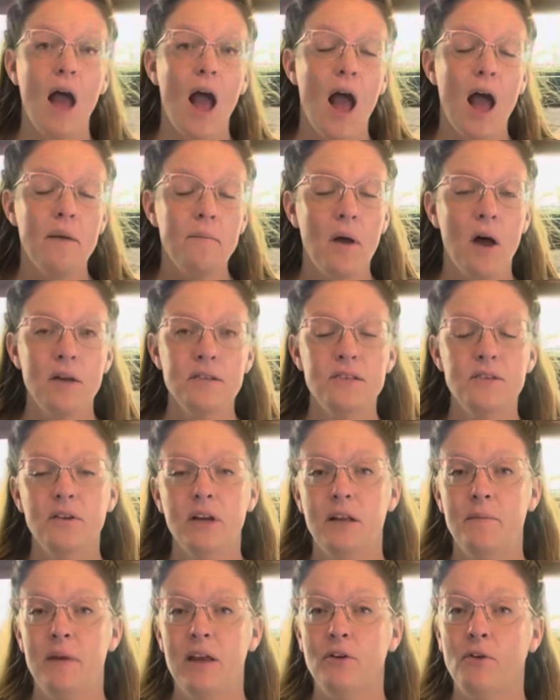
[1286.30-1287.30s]
I'm also
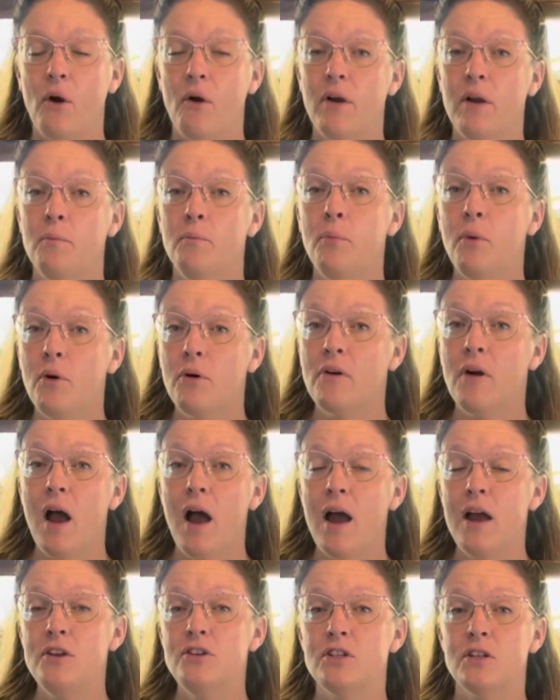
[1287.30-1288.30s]
going to be growing
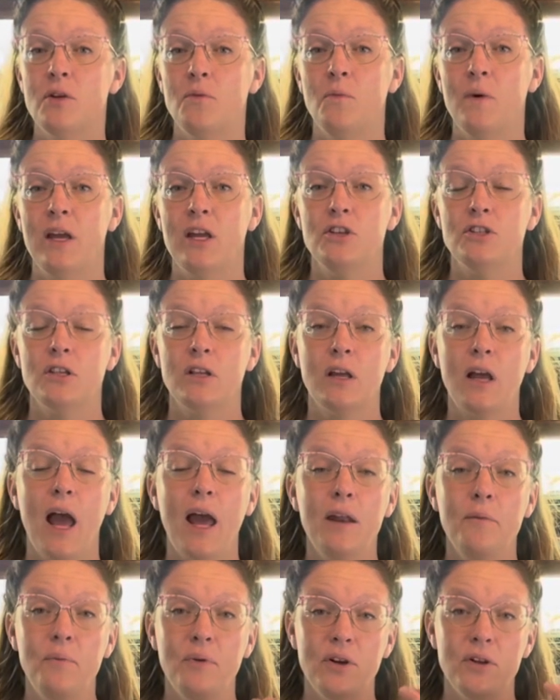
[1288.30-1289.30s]
borage, which
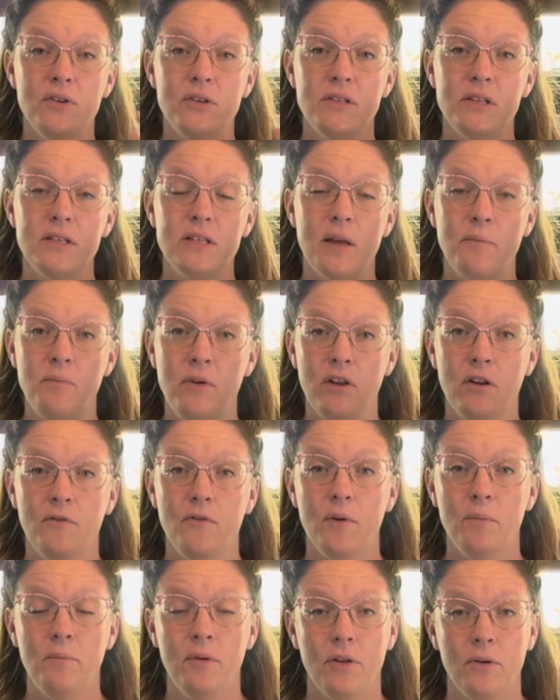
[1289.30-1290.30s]
kind of produces a
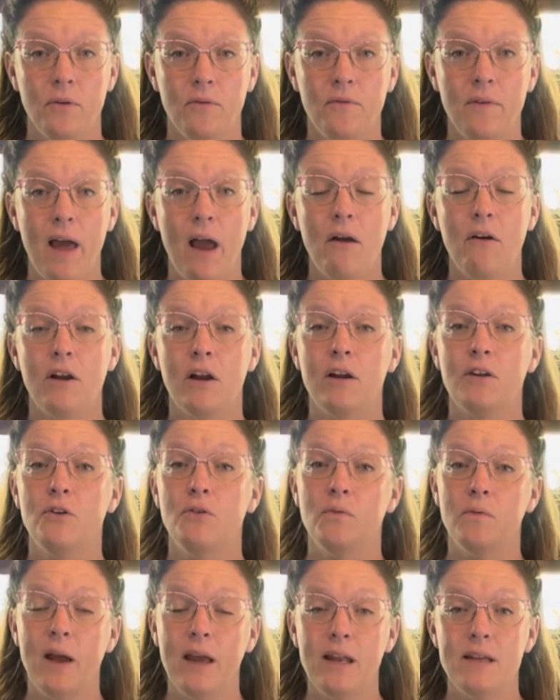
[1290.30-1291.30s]
beautiful blue flower,
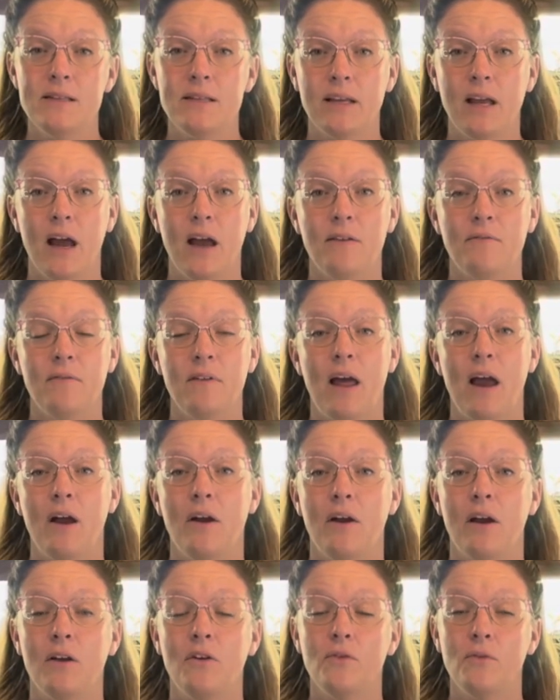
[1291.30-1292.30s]
great as a cut
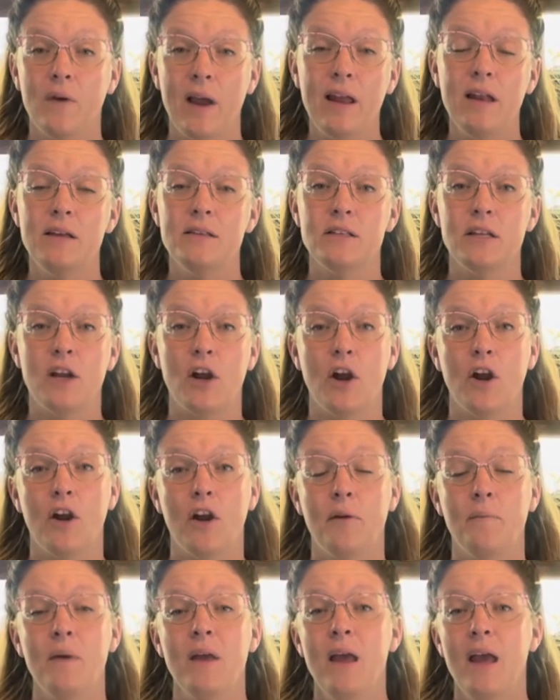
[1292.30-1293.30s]
flower, great as an
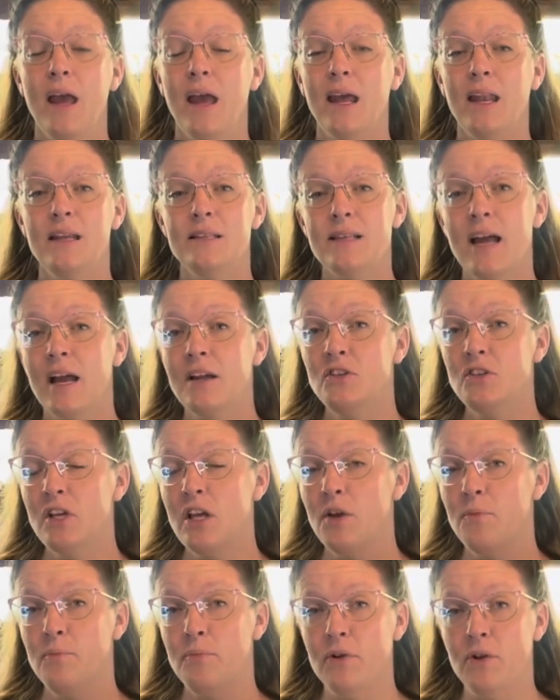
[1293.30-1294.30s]
herb, and it's
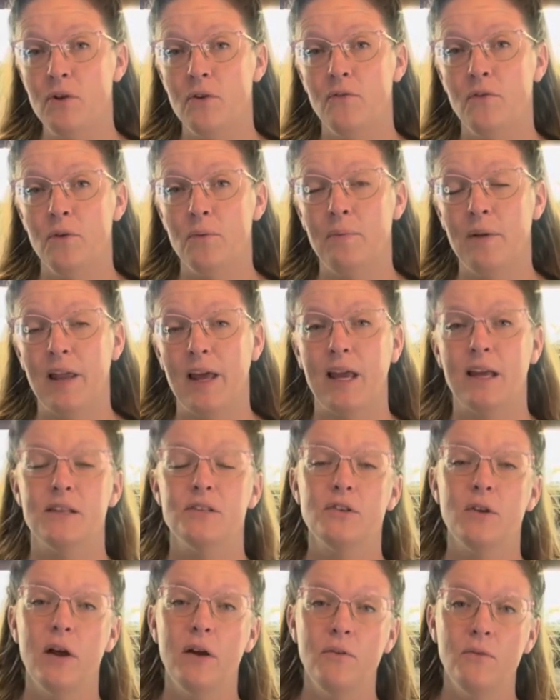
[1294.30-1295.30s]
actually a beautiful plant.
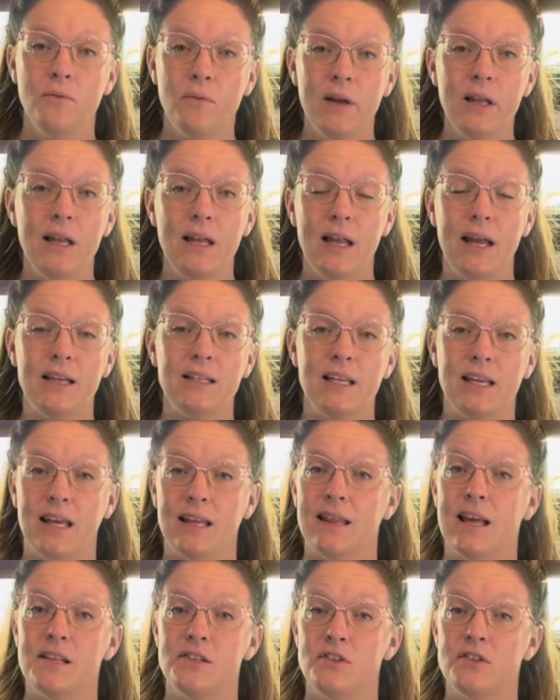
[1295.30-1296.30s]
So I would really like to
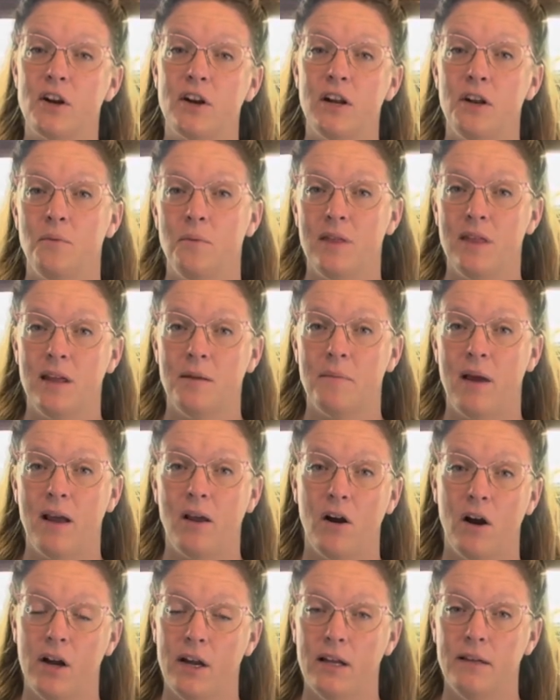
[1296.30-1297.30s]
get that started within my
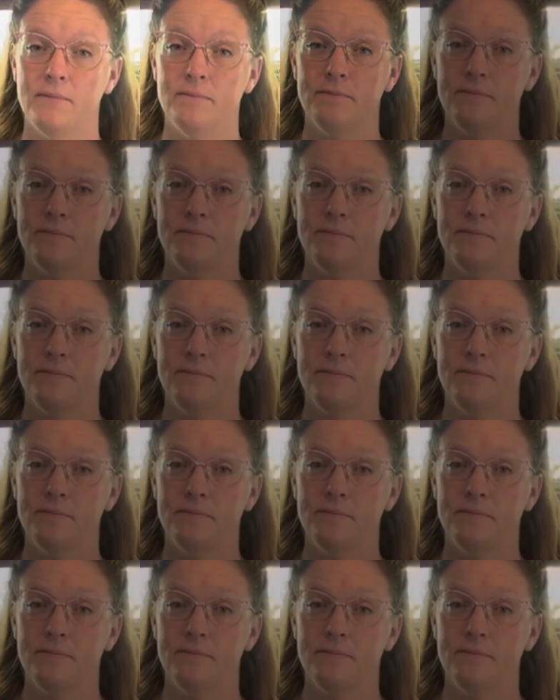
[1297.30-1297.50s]
garden.